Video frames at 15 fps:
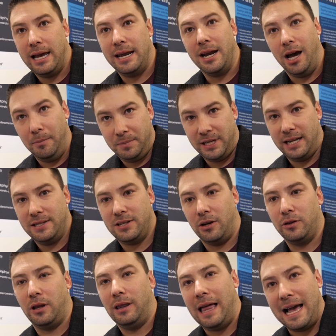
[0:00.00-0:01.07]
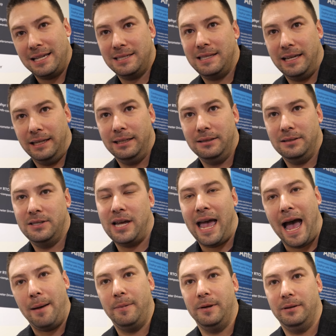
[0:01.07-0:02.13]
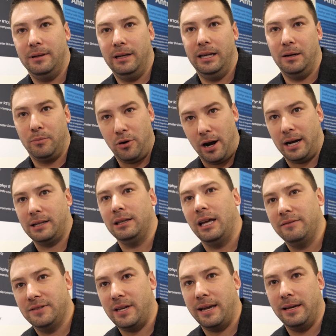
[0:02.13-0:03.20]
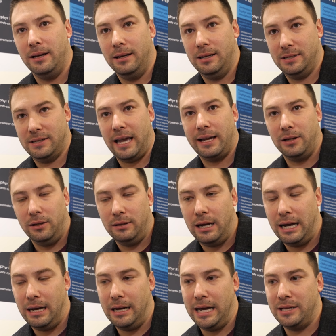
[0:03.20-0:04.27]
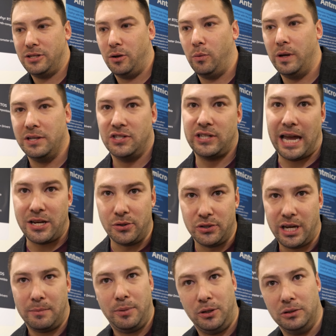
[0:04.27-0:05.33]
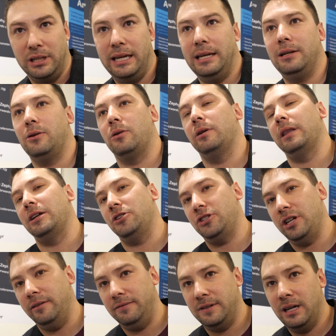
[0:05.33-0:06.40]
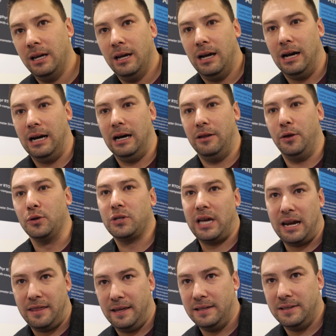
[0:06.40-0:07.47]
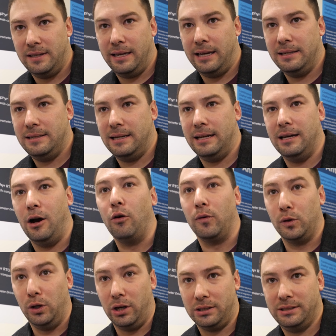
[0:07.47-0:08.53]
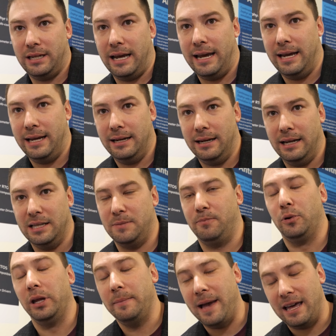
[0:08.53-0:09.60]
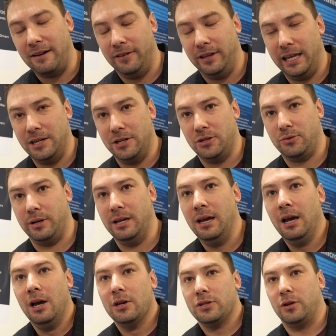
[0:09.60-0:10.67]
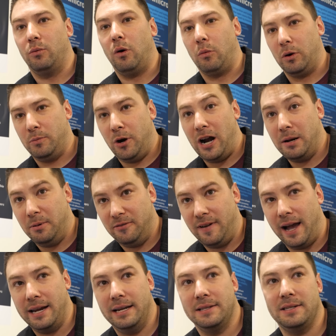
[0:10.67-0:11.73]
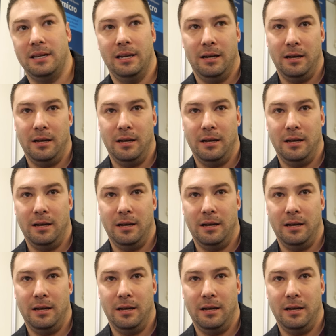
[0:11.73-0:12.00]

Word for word: and updates are the last thing to happen in a product life cycle. And so when schedules get pulled in or they shift, those kind of things get overlooked, and it's really bad for the industry. So what we're trying to provide is